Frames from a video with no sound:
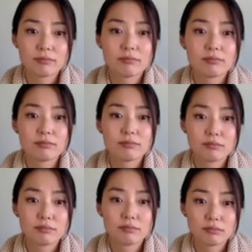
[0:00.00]

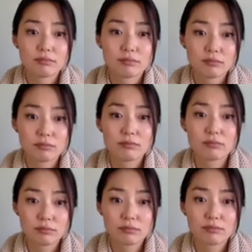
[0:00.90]

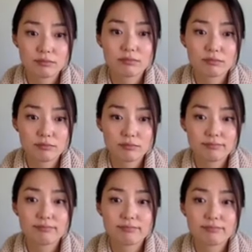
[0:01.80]

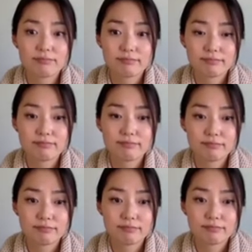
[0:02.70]

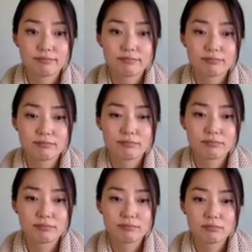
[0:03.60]

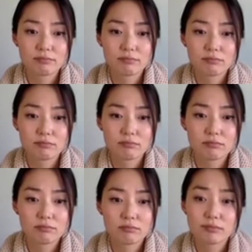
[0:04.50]

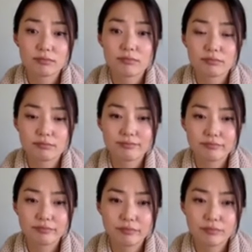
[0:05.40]

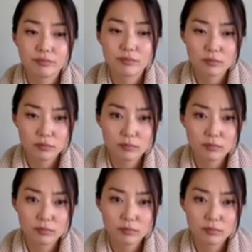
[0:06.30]
(not speaking)